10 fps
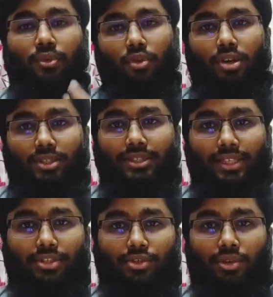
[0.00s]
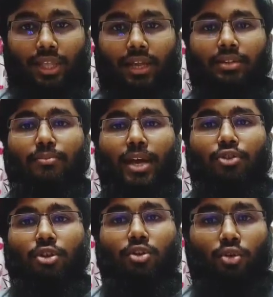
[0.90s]
cause systole, and the
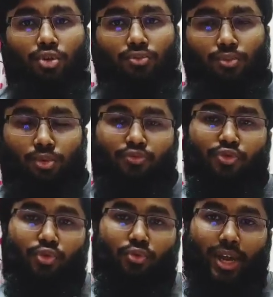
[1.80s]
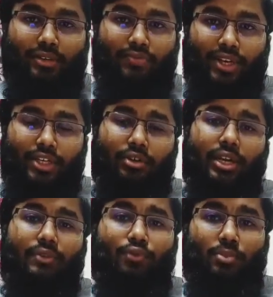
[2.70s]
blood will go to move to right ventricle,
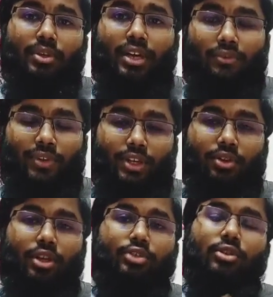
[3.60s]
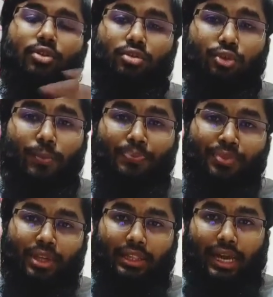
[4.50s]
and from the right ventricle it will go to
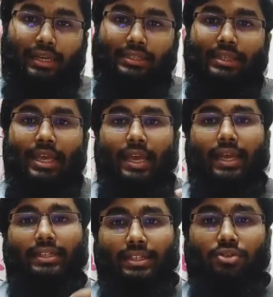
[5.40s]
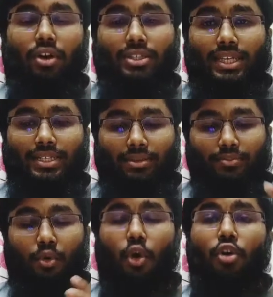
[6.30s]
lungs, and this causes the
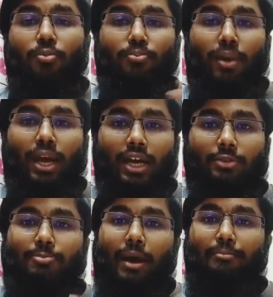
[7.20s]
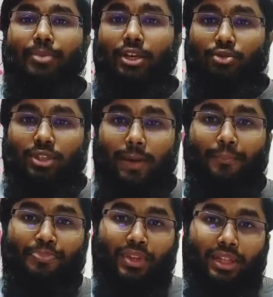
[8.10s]
more blood pumping to the
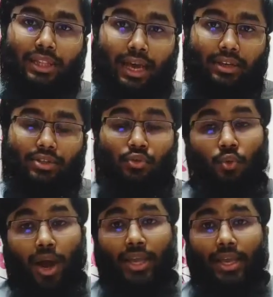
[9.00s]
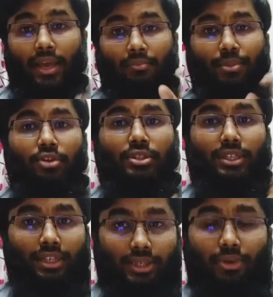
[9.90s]
lungs. Why? Because
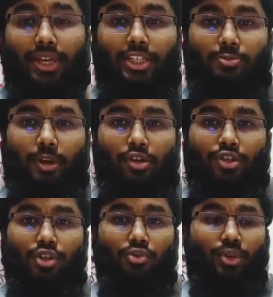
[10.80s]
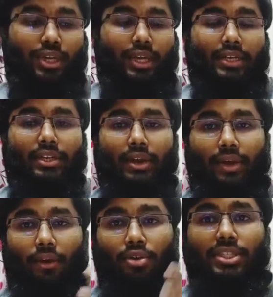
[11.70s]
during inspiration we get
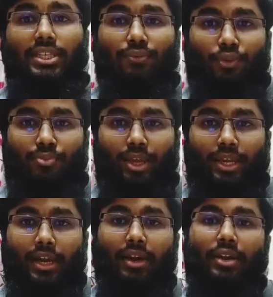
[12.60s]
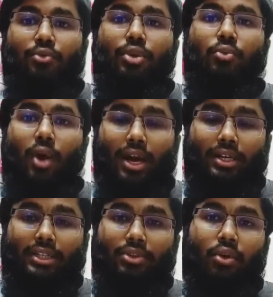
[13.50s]
oxygen from the air, and we
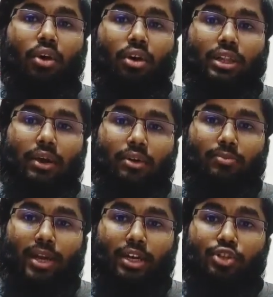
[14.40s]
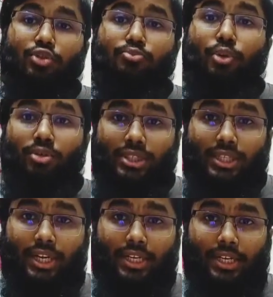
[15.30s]
want that all our blood should be
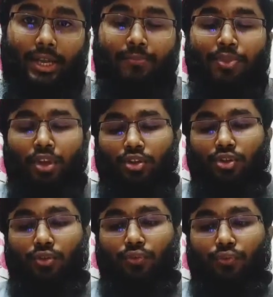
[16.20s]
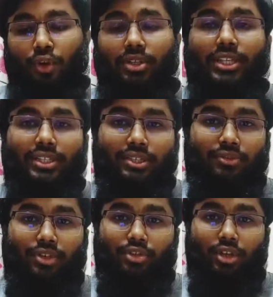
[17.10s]
oxygenated. So for that
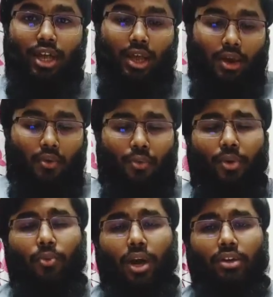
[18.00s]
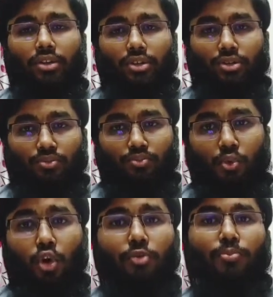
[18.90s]
reason we want
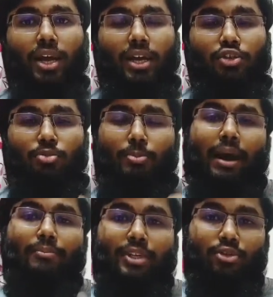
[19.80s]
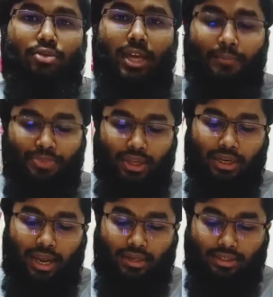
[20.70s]
more blood to be pumped into the
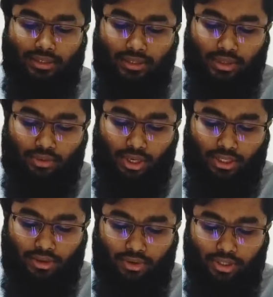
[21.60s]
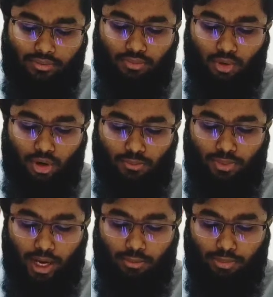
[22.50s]
lungs. That's why there is more
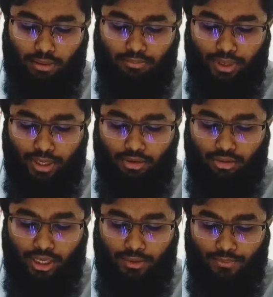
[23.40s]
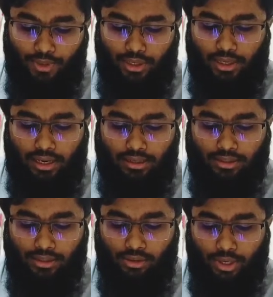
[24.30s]
blood pumping into the
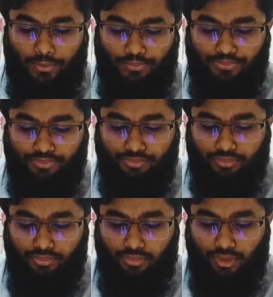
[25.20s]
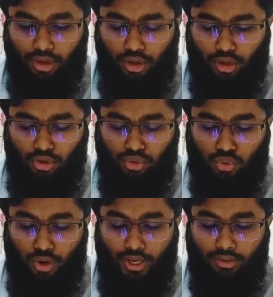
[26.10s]
lungs. Okay, so
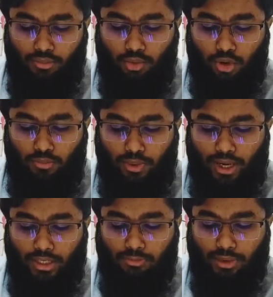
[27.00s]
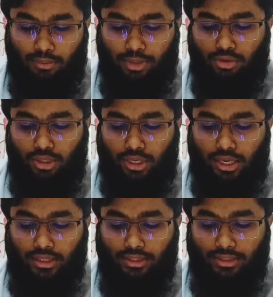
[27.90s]
when more blood is pumped into the
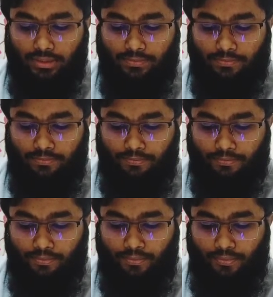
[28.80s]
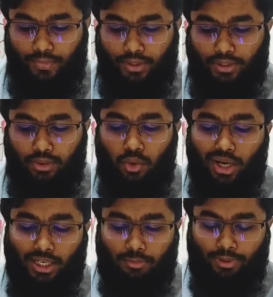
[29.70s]
lungs, then
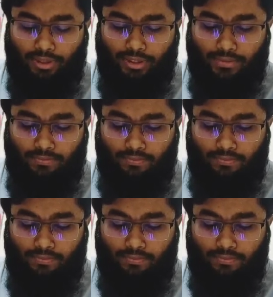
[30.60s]
what happens?